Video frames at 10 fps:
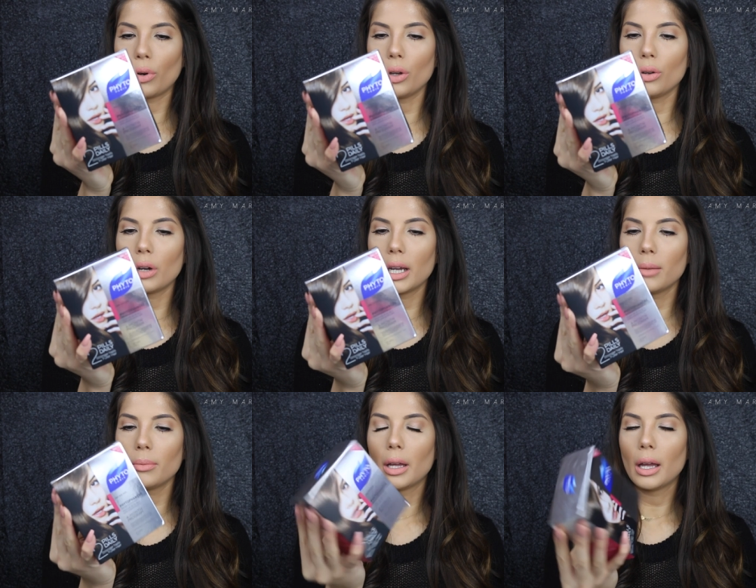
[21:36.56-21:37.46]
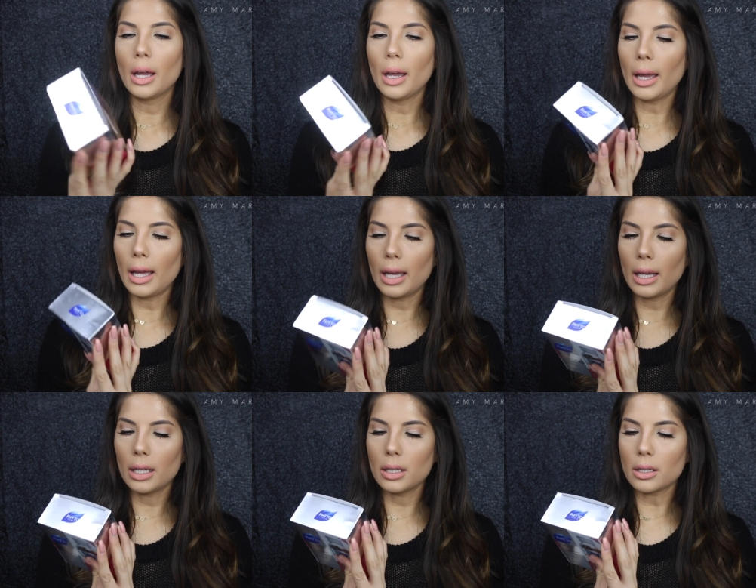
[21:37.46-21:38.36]
program.
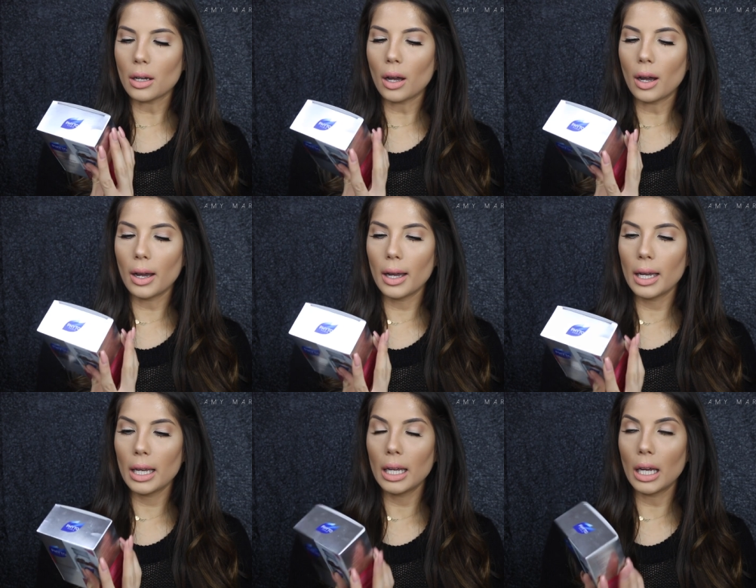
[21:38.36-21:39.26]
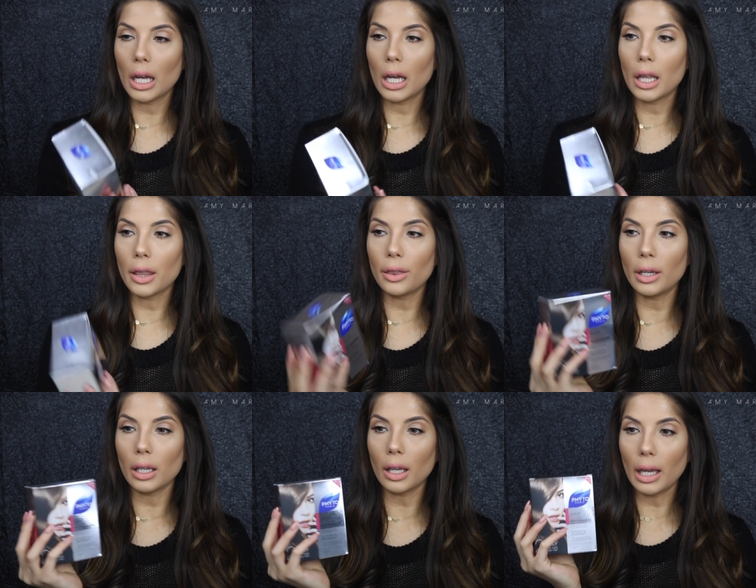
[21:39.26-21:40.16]
And I
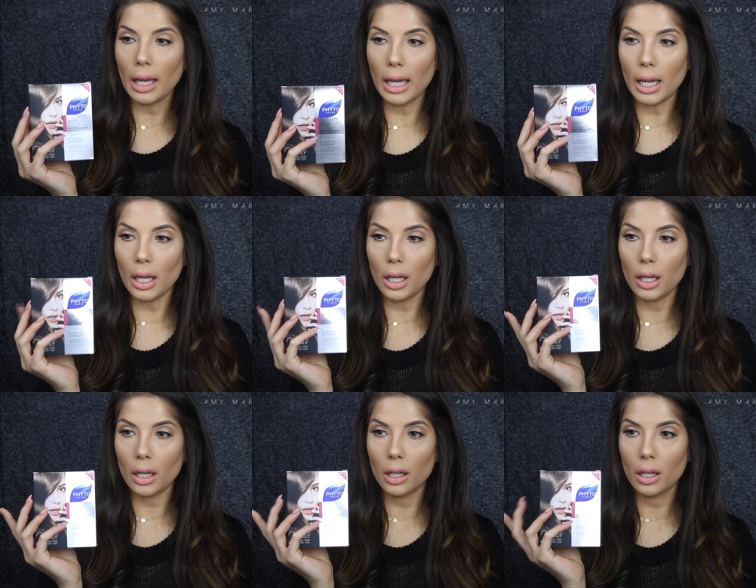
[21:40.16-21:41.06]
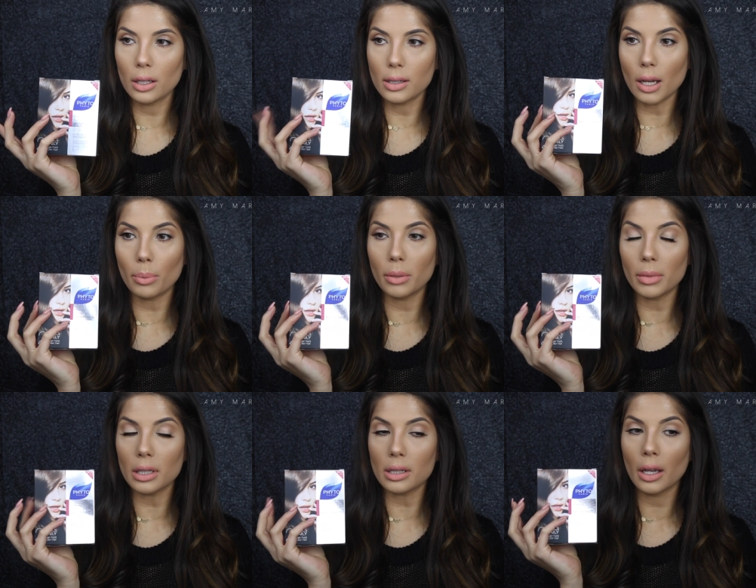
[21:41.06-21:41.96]
think hair
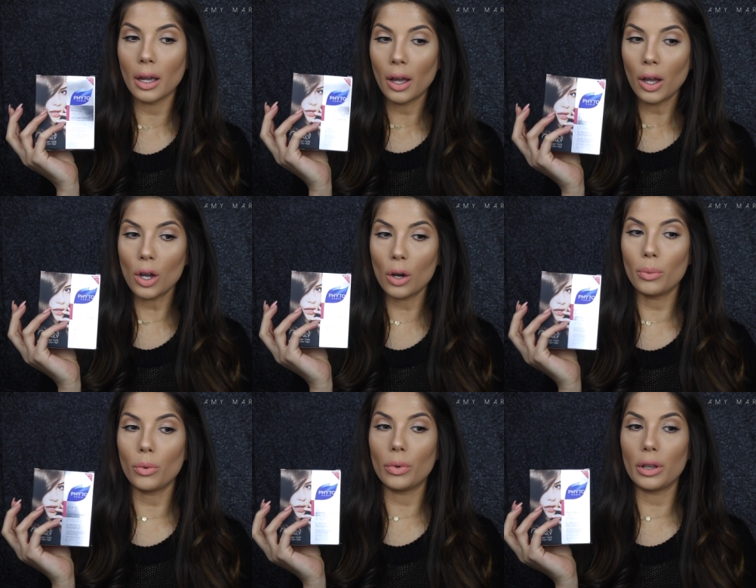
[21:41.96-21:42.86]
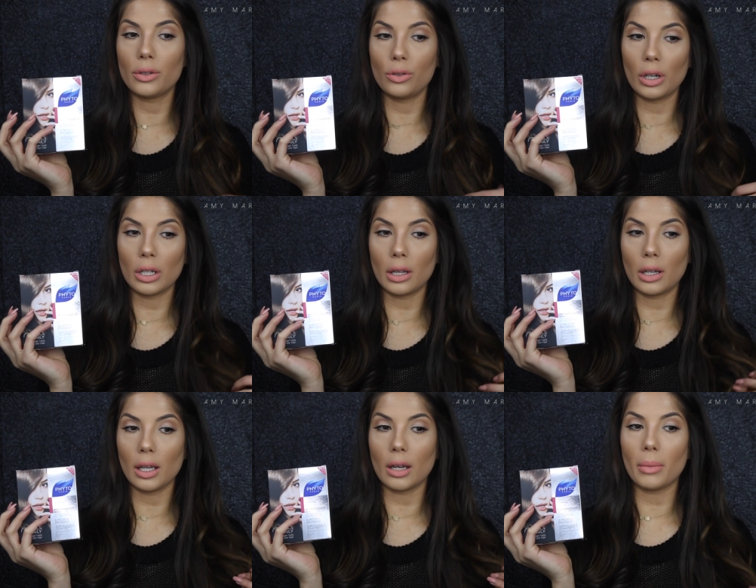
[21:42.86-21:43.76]
supplements help with
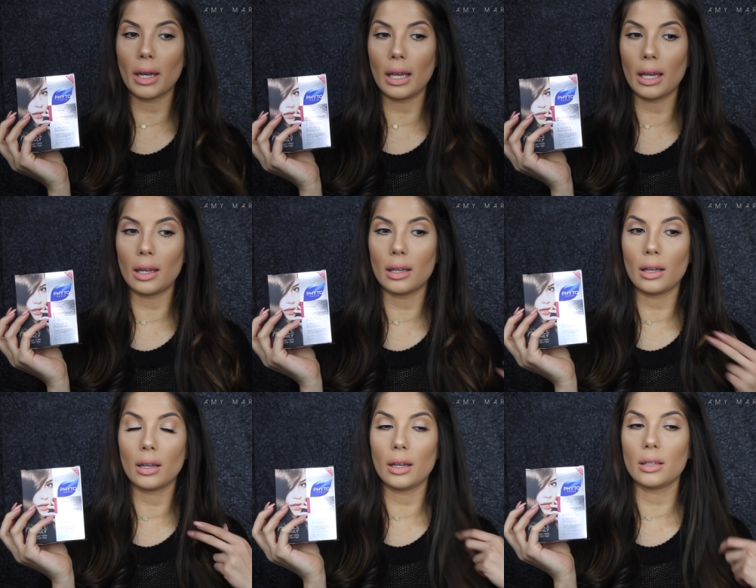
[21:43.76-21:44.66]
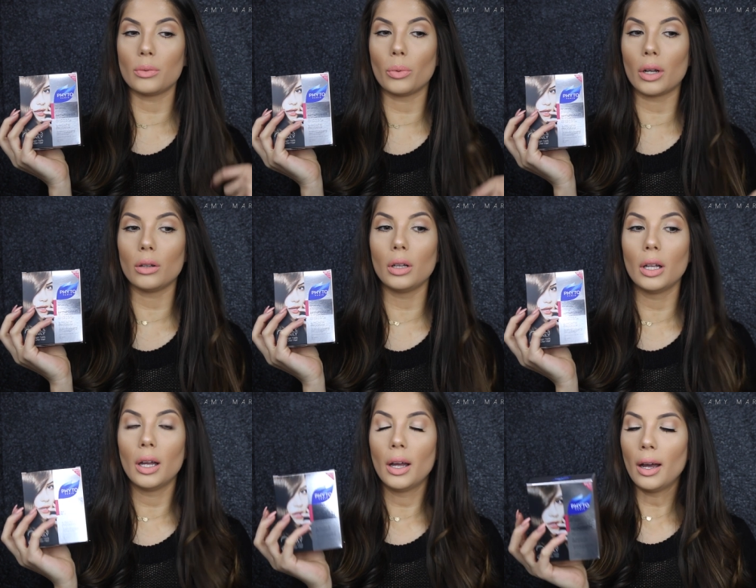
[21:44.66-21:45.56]
strengthening my hair as
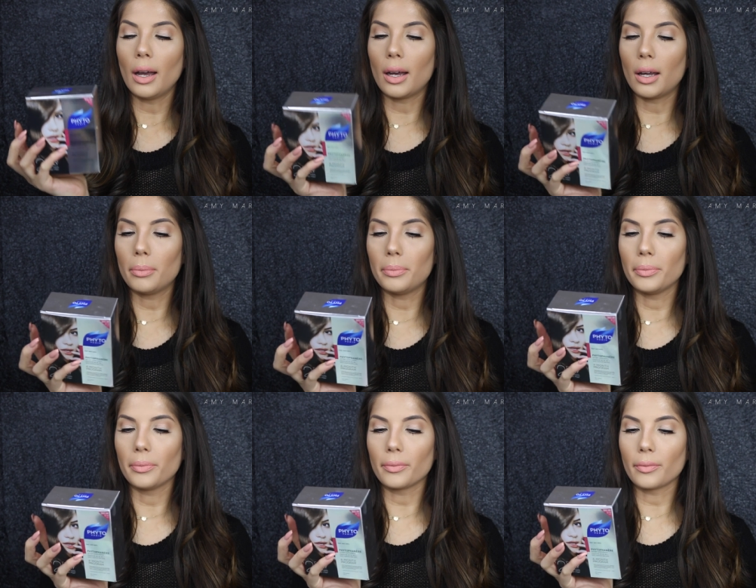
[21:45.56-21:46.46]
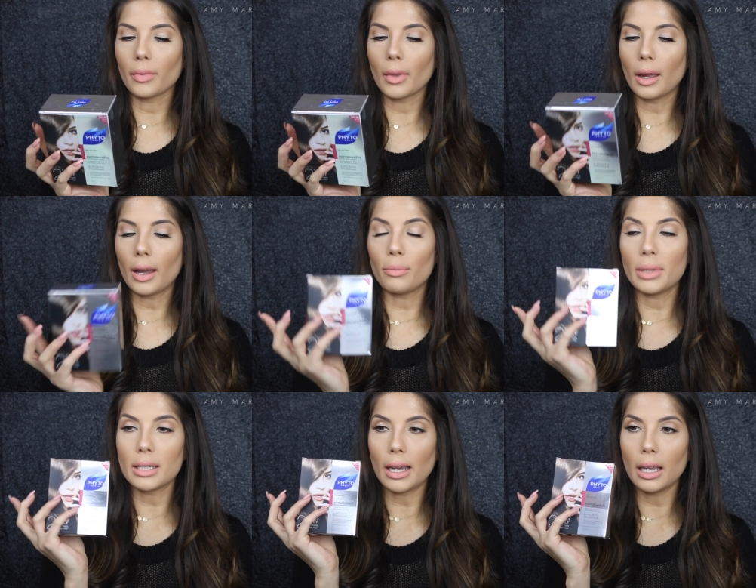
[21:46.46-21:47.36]
well. I've
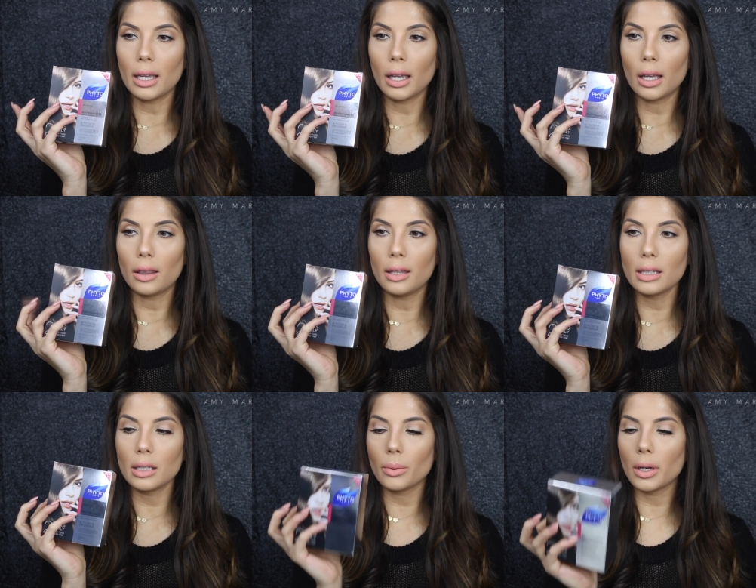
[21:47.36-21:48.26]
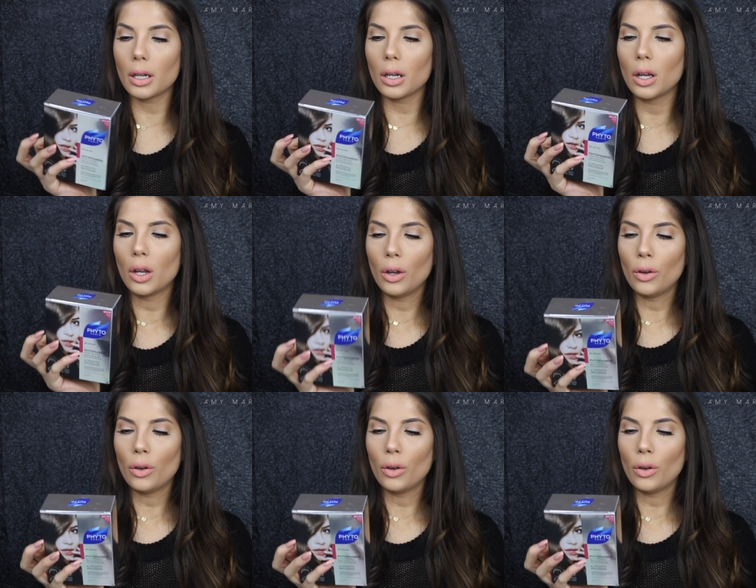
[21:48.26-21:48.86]
been taking this one